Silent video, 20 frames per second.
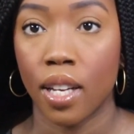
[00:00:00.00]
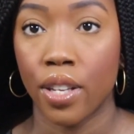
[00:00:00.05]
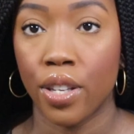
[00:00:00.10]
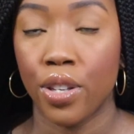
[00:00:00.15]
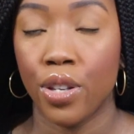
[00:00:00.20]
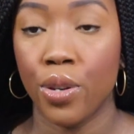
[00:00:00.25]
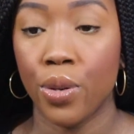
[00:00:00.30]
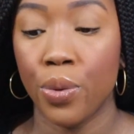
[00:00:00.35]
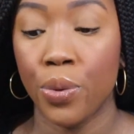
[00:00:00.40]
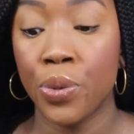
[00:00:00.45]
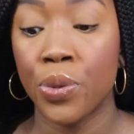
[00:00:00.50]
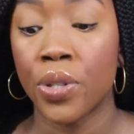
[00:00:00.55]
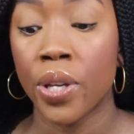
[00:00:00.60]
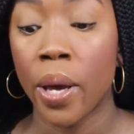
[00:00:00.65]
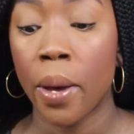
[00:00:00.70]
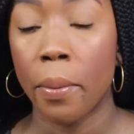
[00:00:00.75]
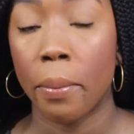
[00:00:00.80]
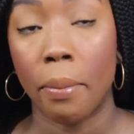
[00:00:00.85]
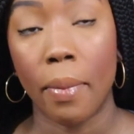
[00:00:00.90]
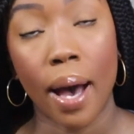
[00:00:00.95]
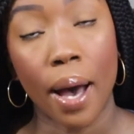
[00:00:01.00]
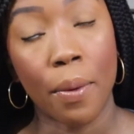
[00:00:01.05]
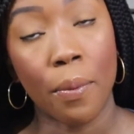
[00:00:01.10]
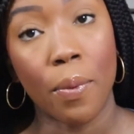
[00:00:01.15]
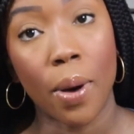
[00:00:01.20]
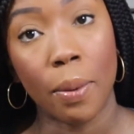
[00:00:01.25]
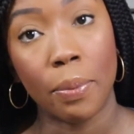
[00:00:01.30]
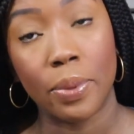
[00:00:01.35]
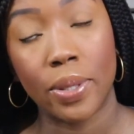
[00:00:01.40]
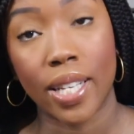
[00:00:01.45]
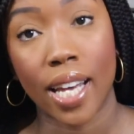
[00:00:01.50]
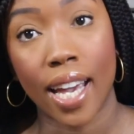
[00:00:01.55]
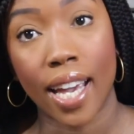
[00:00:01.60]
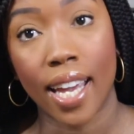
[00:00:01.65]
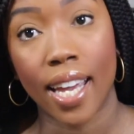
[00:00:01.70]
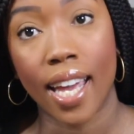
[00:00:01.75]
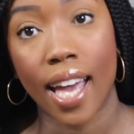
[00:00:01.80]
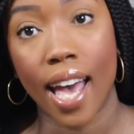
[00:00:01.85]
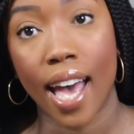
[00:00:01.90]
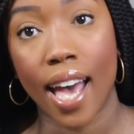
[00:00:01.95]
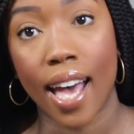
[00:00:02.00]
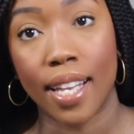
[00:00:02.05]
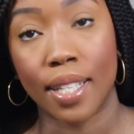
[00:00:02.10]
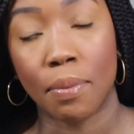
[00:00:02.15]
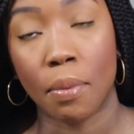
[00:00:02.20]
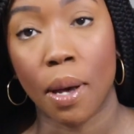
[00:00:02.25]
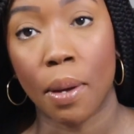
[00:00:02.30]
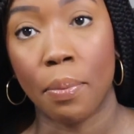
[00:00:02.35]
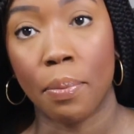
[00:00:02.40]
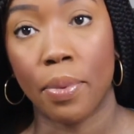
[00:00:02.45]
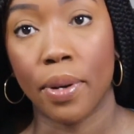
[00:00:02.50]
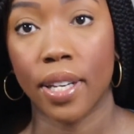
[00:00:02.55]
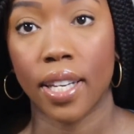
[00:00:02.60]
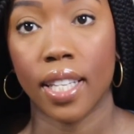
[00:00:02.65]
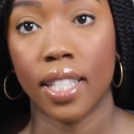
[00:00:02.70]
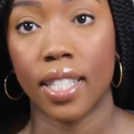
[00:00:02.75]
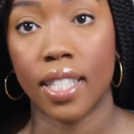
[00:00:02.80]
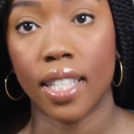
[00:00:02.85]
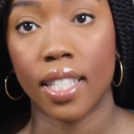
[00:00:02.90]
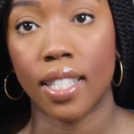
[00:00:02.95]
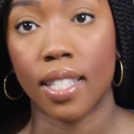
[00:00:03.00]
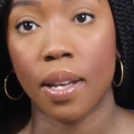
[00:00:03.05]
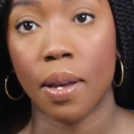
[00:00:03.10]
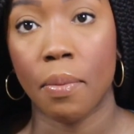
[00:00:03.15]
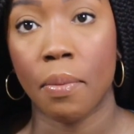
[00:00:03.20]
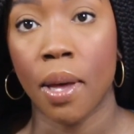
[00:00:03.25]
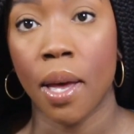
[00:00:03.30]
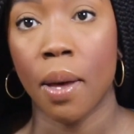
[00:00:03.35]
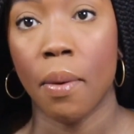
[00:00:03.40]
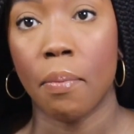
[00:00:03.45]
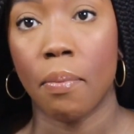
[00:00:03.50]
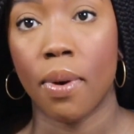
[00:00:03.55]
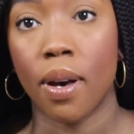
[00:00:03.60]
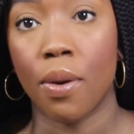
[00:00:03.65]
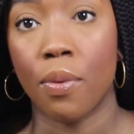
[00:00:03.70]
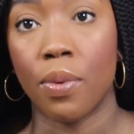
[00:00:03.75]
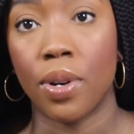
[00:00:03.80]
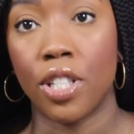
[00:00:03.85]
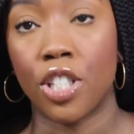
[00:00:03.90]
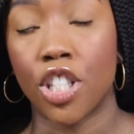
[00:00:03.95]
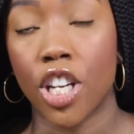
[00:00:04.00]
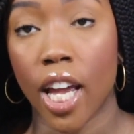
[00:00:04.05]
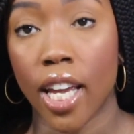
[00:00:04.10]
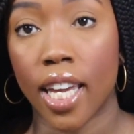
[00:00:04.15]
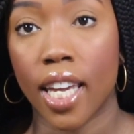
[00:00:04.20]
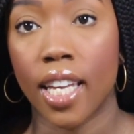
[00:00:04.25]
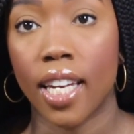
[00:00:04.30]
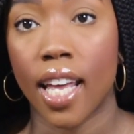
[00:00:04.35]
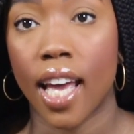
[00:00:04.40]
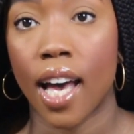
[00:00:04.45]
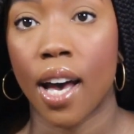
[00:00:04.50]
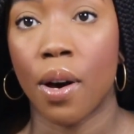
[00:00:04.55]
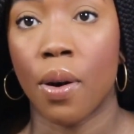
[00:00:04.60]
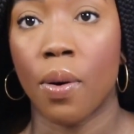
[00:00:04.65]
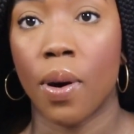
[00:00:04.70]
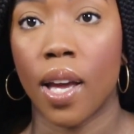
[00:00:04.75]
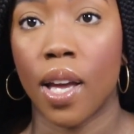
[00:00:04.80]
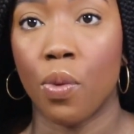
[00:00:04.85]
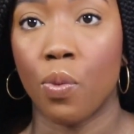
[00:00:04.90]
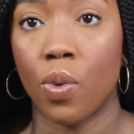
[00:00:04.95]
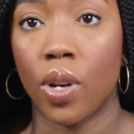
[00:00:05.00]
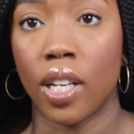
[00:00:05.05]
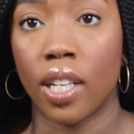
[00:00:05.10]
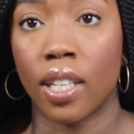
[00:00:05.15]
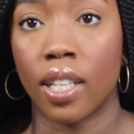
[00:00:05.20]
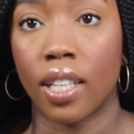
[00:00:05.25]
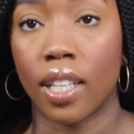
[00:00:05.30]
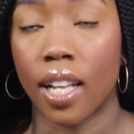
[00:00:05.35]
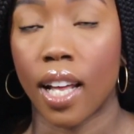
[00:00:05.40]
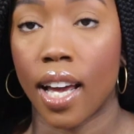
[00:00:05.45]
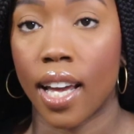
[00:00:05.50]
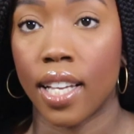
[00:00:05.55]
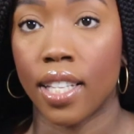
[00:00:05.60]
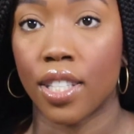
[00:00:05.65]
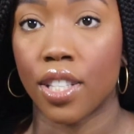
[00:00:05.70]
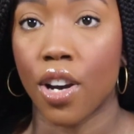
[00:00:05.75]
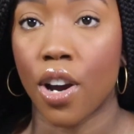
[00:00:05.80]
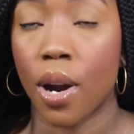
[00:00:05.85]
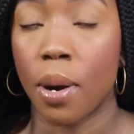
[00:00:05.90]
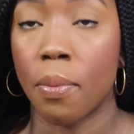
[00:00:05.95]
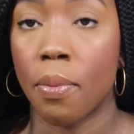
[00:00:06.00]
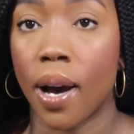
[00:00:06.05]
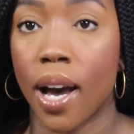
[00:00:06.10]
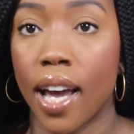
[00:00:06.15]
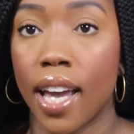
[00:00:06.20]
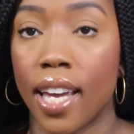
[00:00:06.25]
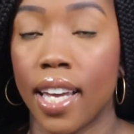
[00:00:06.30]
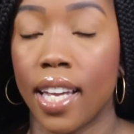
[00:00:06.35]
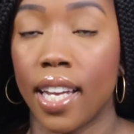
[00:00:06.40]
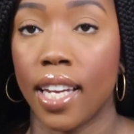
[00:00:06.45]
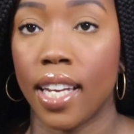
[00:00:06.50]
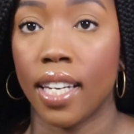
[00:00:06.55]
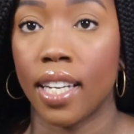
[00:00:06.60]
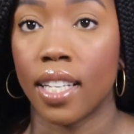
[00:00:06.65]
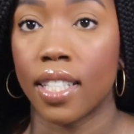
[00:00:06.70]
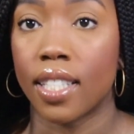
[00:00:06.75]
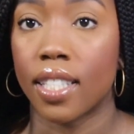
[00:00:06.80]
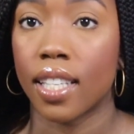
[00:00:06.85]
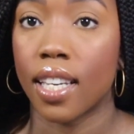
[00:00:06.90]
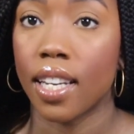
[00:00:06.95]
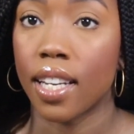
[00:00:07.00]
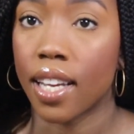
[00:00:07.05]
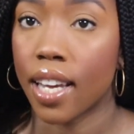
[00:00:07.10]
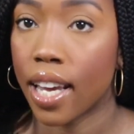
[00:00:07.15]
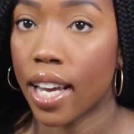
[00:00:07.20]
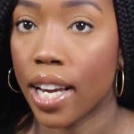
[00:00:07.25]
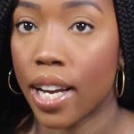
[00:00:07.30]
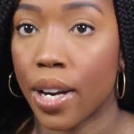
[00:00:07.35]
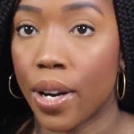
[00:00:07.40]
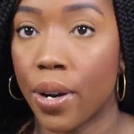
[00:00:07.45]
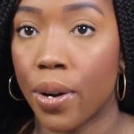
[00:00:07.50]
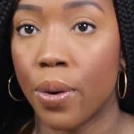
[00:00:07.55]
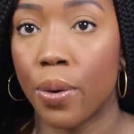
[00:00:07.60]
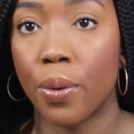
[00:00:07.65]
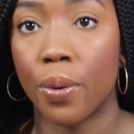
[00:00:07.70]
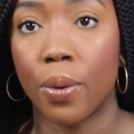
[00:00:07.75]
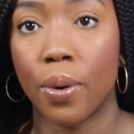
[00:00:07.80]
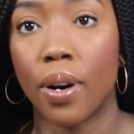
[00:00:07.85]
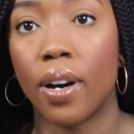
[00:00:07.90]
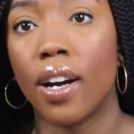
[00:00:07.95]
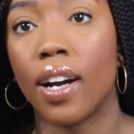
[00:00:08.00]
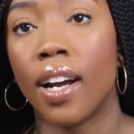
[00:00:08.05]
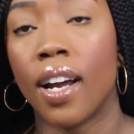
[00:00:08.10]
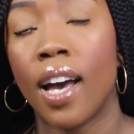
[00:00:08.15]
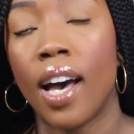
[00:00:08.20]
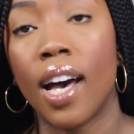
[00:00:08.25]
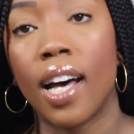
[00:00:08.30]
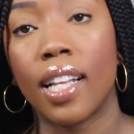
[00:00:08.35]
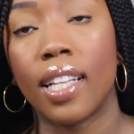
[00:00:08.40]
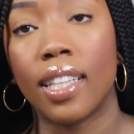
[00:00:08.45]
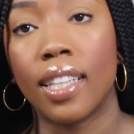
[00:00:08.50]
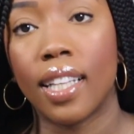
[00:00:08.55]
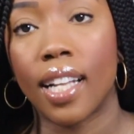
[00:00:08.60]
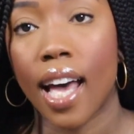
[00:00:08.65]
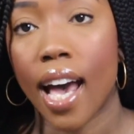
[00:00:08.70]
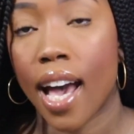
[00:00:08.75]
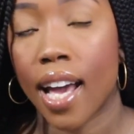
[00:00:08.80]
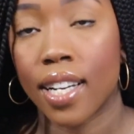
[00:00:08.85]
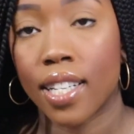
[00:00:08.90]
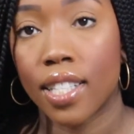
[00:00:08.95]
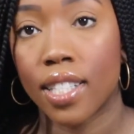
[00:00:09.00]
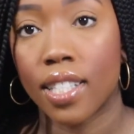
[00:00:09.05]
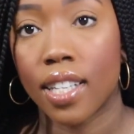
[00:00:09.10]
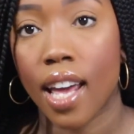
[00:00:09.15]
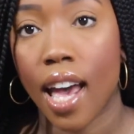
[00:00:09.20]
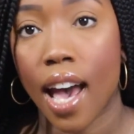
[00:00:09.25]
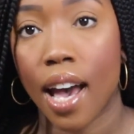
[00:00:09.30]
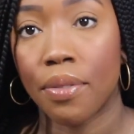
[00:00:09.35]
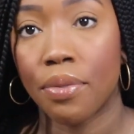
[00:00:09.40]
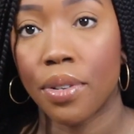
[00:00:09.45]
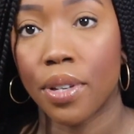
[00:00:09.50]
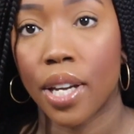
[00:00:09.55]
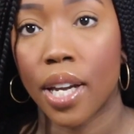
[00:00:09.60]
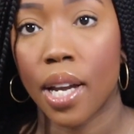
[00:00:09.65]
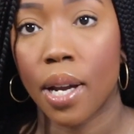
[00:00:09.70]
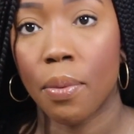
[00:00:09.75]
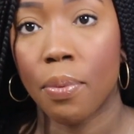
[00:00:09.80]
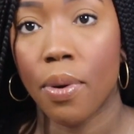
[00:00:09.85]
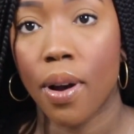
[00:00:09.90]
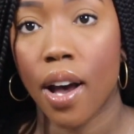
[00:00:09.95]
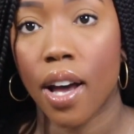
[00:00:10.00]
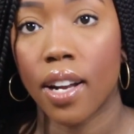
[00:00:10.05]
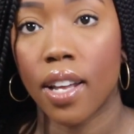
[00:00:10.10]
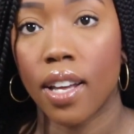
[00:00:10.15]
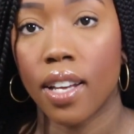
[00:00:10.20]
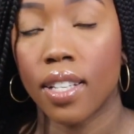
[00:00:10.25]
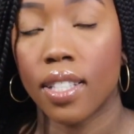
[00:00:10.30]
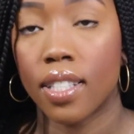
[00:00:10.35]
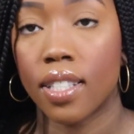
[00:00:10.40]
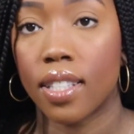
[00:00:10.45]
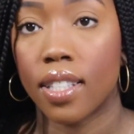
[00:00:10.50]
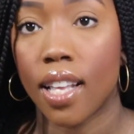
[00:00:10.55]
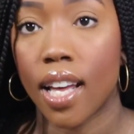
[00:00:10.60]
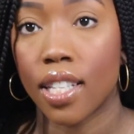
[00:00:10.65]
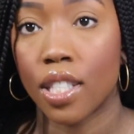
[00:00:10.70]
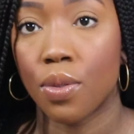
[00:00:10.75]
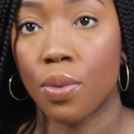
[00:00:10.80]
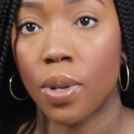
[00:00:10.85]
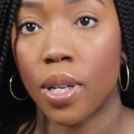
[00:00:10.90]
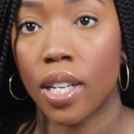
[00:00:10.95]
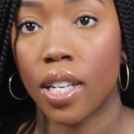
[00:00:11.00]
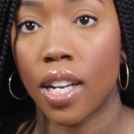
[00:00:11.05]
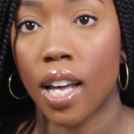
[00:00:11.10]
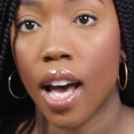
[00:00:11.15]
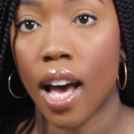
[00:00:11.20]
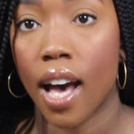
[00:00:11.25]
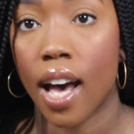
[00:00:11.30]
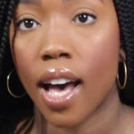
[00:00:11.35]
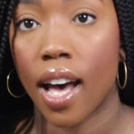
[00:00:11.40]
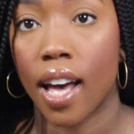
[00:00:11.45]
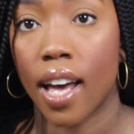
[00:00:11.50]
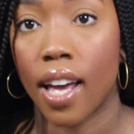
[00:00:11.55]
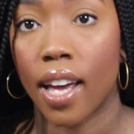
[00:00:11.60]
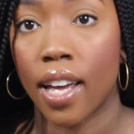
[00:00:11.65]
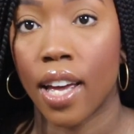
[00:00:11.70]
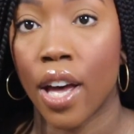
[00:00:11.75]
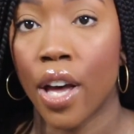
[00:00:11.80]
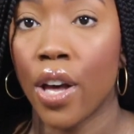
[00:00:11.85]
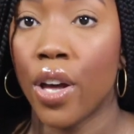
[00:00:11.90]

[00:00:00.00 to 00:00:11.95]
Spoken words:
use my website as my booking system, but when checking out and when clients are buying skincare or lash aftercare products, that's when I